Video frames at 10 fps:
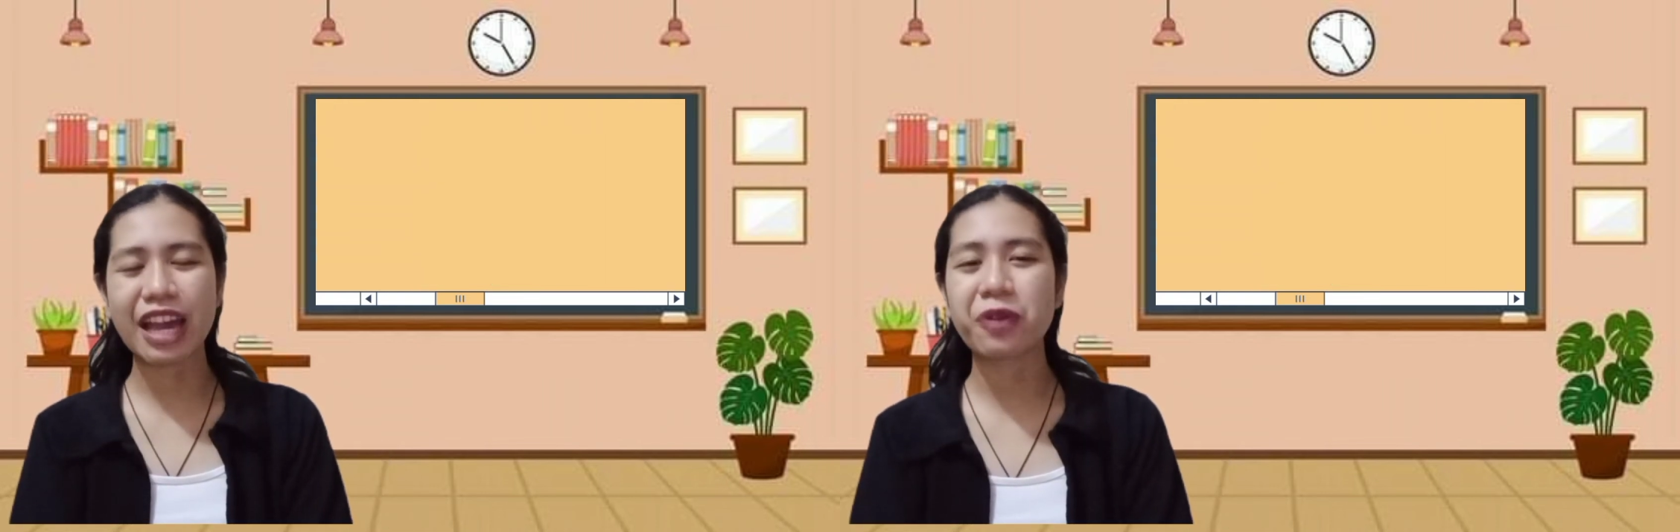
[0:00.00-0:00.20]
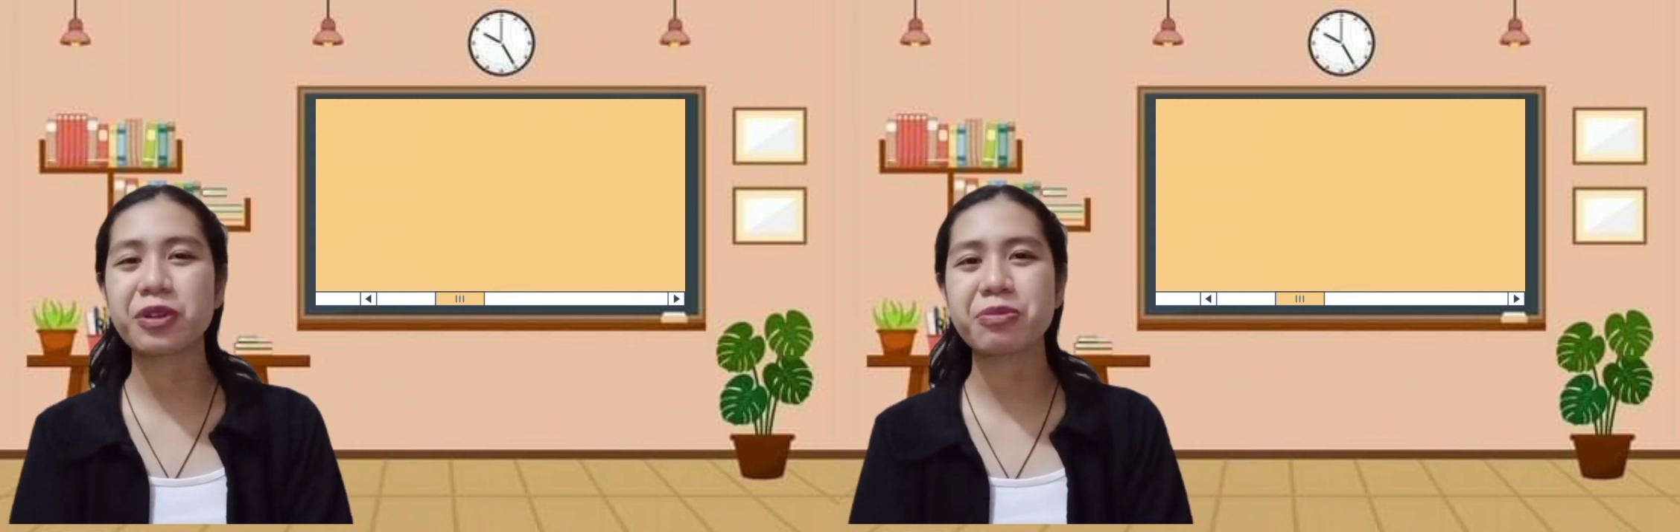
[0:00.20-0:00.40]

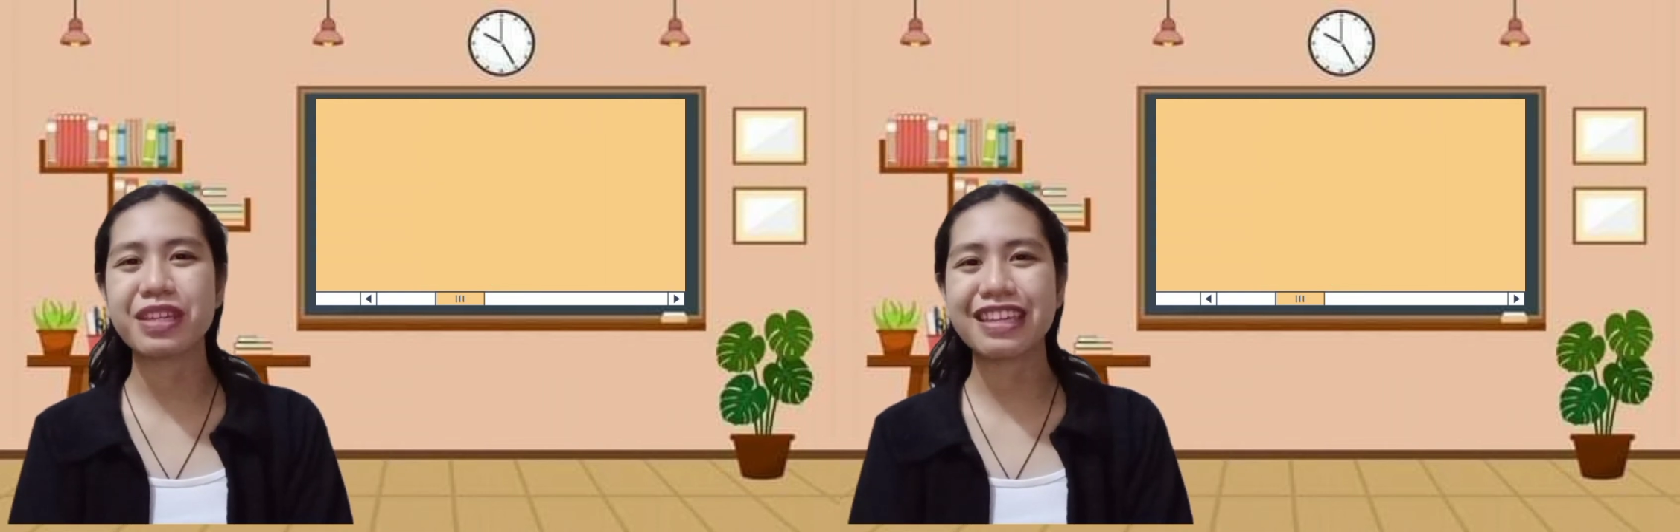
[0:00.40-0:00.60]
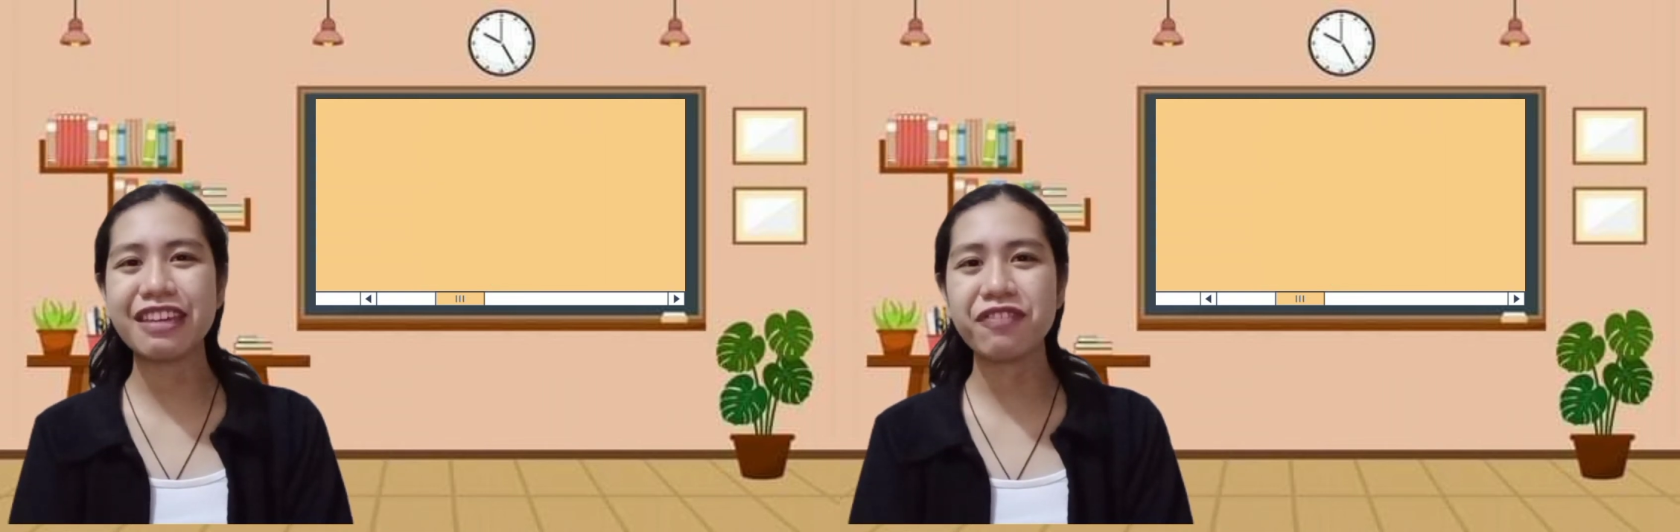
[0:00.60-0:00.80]
I will be
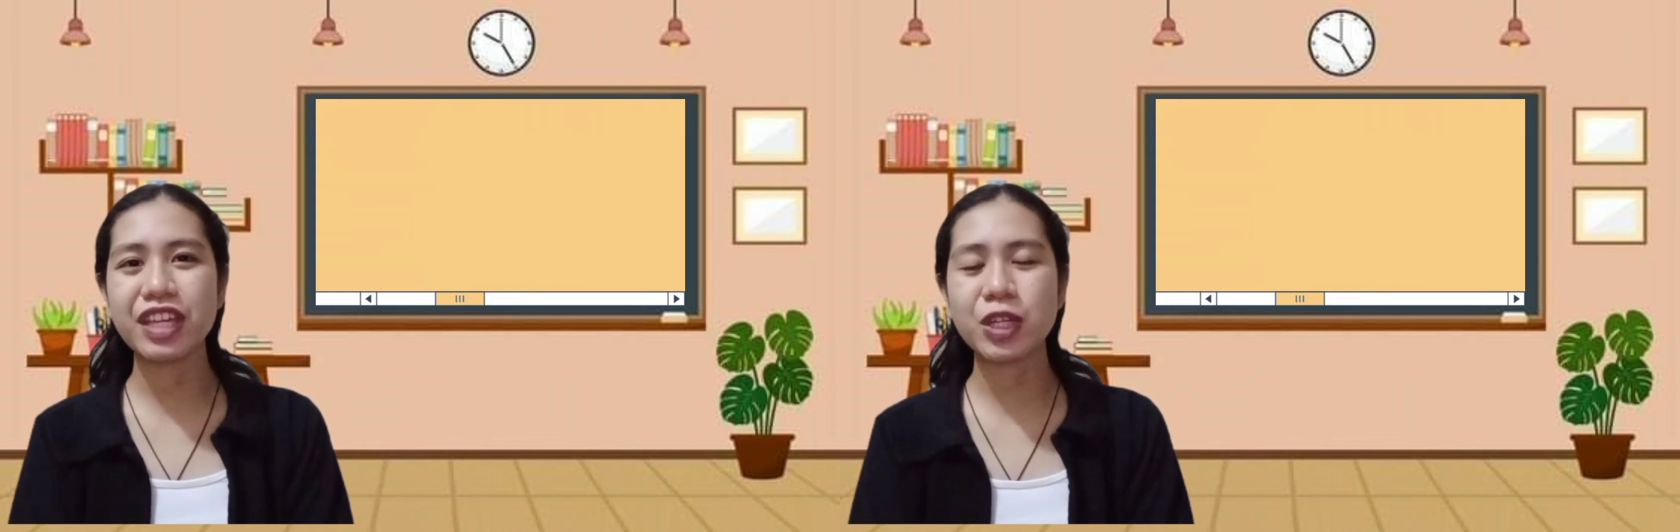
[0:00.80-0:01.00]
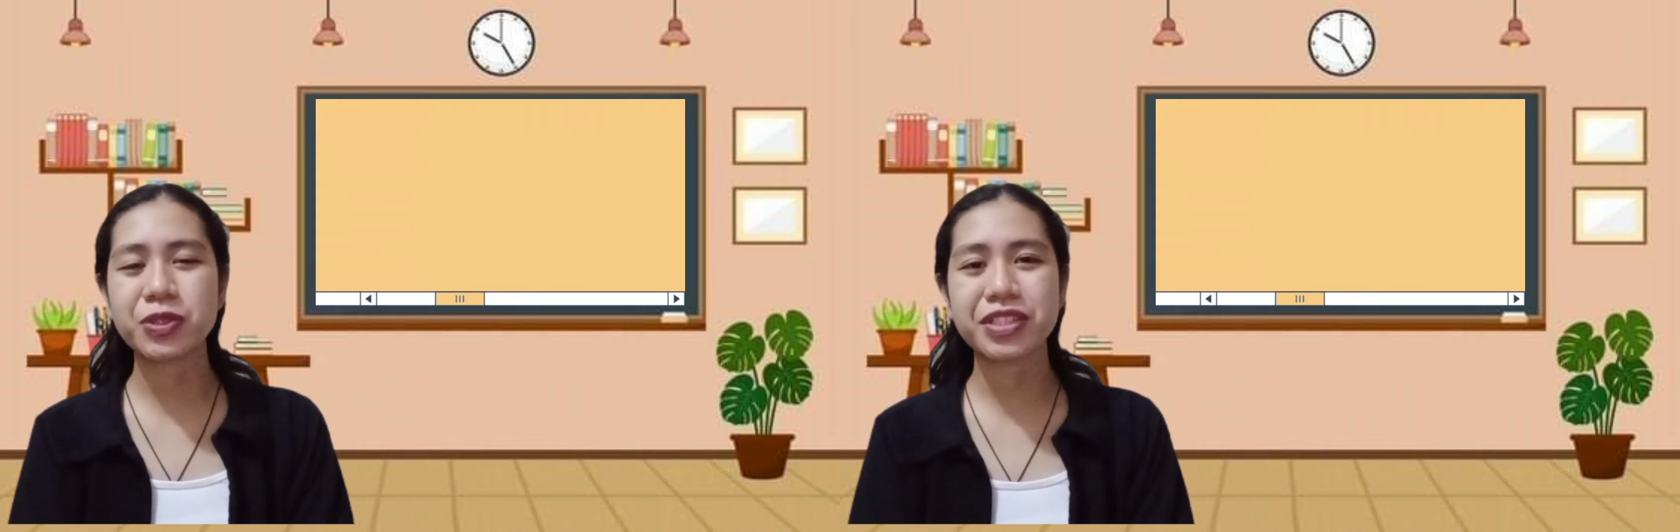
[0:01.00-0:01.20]

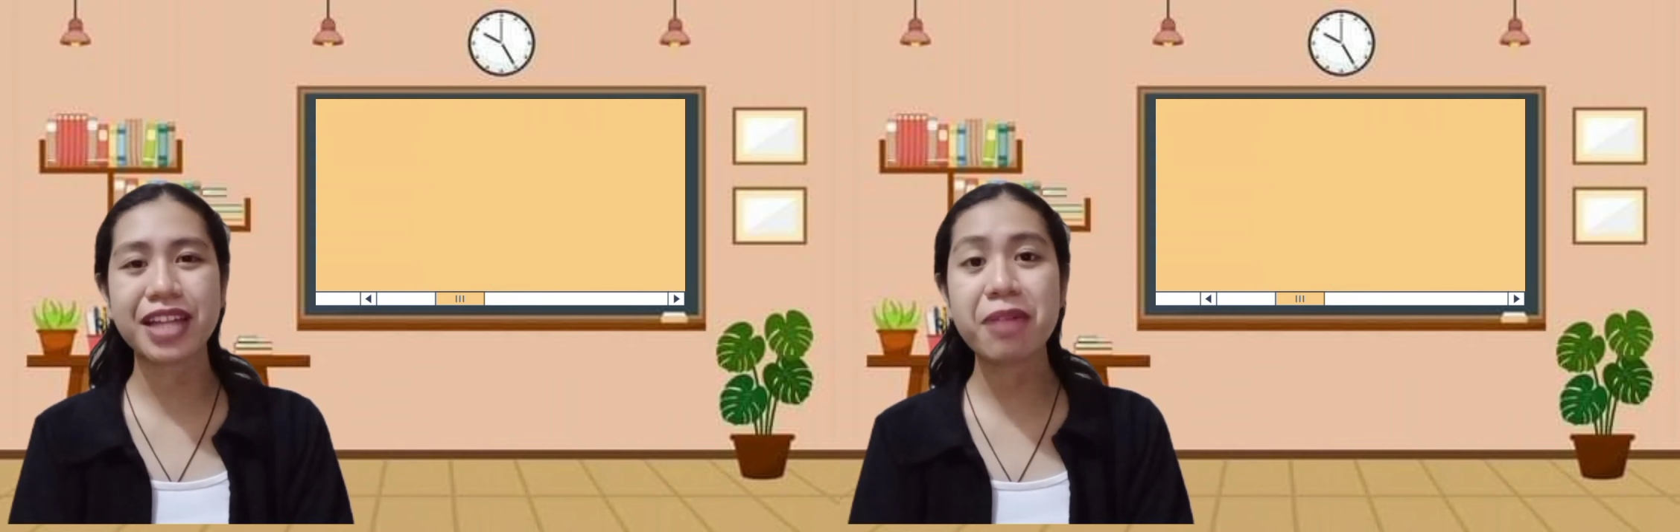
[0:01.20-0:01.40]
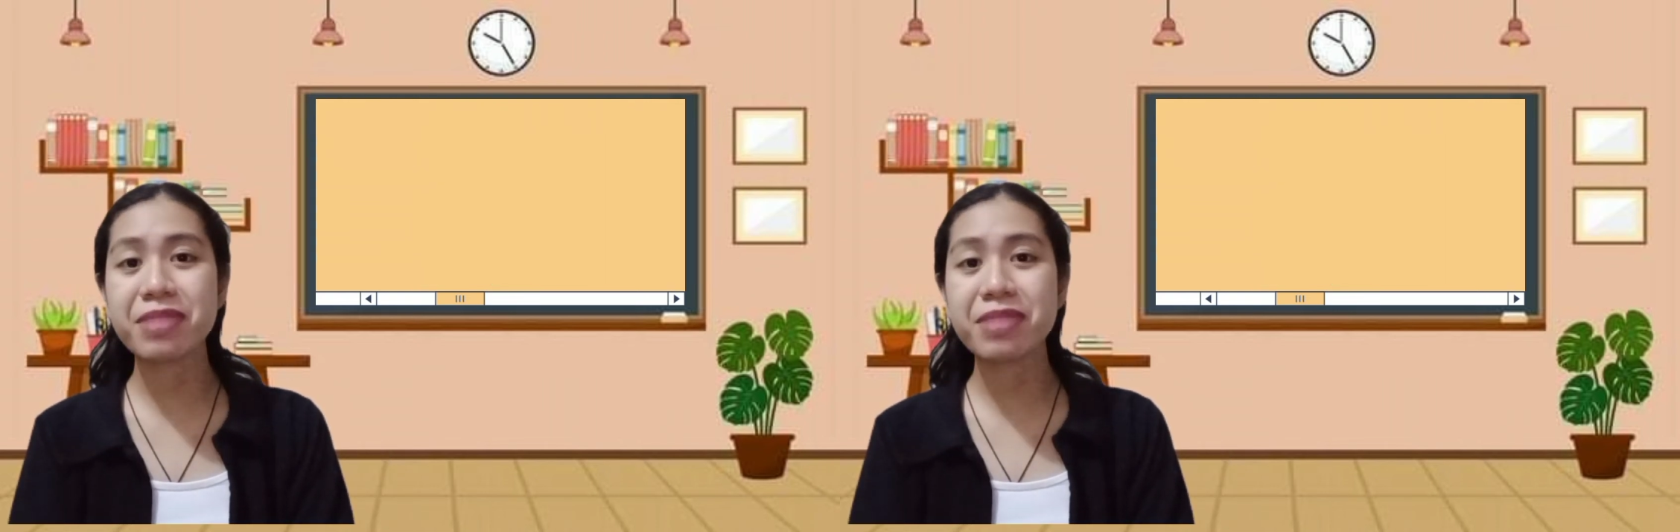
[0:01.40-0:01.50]
giving you some